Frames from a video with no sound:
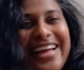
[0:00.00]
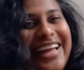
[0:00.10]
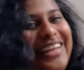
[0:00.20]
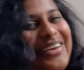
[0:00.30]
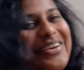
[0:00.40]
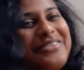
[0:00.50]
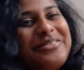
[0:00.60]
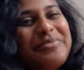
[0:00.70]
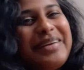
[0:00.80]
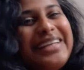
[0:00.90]
Hello
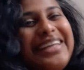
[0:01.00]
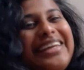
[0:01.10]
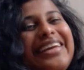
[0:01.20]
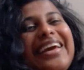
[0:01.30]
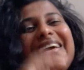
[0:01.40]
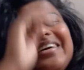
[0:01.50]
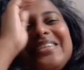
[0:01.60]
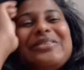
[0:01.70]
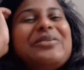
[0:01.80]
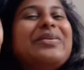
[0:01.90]
everybody
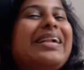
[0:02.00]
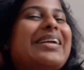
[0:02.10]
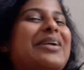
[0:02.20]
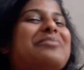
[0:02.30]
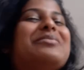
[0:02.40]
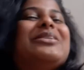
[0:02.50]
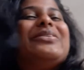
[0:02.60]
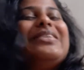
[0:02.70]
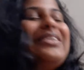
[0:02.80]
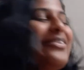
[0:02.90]
and welcome
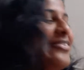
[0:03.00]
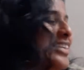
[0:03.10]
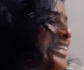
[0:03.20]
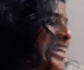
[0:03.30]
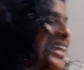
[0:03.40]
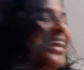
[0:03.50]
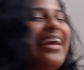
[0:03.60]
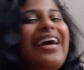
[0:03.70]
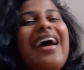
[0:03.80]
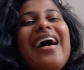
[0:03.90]
to a new reading,
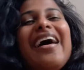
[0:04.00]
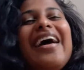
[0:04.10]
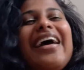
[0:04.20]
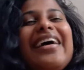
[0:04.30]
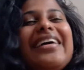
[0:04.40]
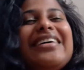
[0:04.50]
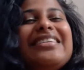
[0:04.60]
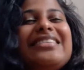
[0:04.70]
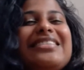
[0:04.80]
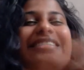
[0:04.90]

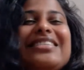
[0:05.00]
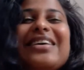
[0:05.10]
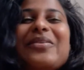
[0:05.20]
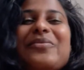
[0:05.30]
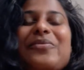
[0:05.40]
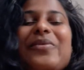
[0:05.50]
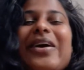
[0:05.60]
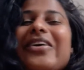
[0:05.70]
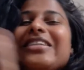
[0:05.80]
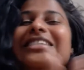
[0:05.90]
and we're
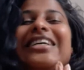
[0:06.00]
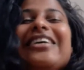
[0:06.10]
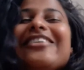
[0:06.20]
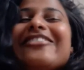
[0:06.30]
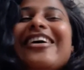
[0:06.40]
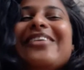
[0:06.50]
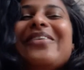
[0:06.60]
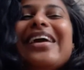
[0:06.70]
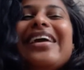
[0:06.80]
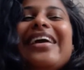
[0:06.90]
gonna start right
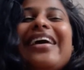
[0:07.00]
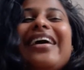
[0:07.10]
away.